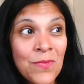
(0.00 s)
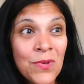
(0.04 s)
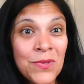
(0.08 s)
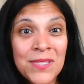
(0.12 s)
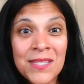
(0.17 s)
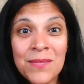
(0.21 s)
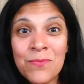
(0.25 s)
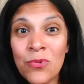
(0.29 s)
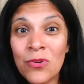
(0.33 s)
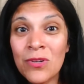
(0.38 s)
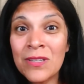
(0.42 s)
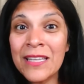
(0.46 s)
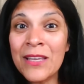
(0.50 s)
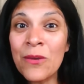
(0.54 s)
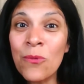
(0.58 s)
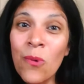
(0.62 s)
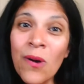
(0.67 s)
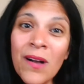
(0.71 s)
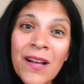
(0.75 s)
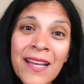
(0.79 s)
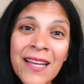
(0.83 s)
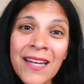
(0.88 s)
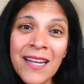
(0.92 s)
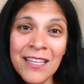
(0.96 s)
most importantly,
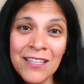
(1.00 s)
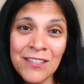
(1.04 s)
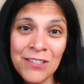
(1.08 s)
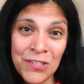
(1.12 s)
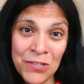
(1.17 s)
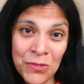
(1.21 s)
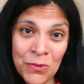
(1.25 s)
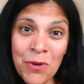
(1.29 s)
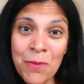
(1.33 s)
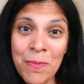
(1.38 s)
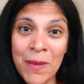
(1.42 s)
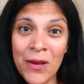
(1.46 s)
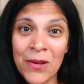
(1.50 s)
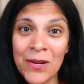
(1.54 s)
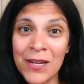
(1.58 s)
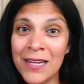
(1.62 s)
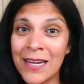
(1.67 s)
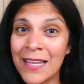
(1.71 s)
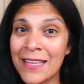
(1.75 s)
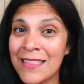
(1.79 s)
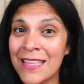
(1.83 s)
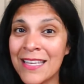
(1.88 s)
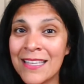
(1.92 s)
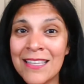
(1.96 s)
what can I do about
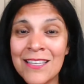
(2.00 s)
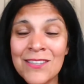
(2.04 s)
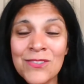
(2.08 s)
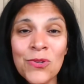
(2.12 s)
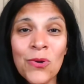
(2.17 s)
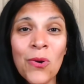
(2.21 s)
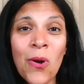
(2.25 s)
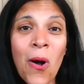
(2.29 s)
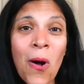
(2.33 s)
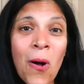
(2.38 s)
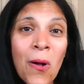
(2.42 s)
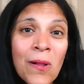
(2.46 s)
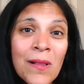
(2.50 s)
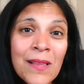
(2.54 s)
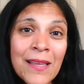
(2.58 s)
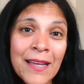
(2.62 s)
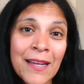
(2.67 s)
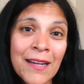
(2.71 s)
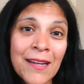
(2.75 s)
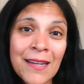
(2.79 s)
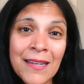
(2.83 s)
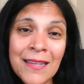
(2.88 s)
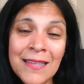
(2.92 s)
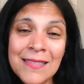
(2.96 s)
it? I think these are all
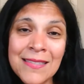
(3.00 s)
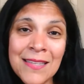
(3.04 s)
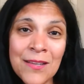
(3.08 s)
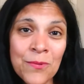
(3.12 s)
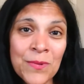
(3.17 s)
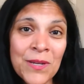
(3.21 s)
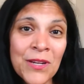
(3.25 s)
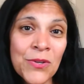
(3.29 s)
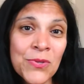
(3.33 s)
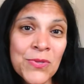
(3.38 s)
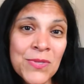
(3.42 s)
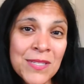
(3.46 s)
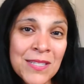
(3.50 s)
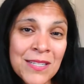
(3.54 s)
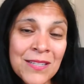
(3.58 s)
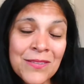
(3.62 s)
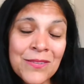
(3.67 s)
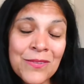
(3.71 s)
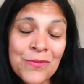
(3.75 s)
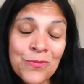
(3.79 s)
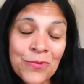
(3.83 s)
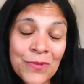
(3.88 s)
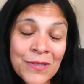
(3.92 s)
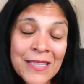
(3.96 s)
areas that we are
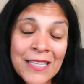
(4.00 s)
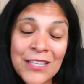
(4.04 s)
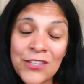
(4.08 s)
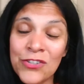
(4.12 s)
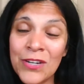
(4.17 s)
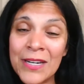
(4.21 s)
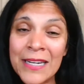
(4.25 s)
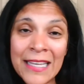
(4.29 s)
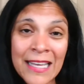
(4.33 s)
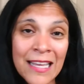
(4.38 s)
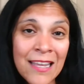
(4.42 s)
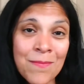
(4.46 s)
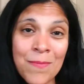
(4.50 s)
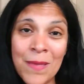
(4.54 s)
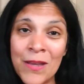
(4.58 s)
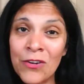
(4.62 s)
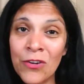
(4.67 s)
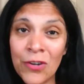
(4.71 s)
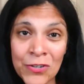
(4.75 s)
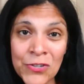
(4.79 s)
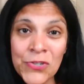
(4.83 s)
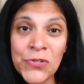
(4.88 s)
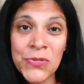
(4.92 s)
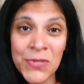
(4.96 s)
still really trying to get a
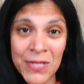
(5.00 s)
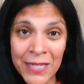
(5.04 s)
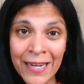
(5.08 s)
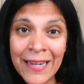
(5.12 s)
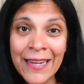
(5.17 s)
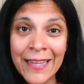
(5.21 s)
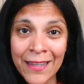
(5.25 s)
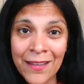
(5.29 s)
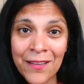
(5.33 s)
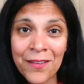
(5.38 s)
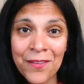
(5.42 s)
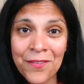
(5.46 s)
better understanding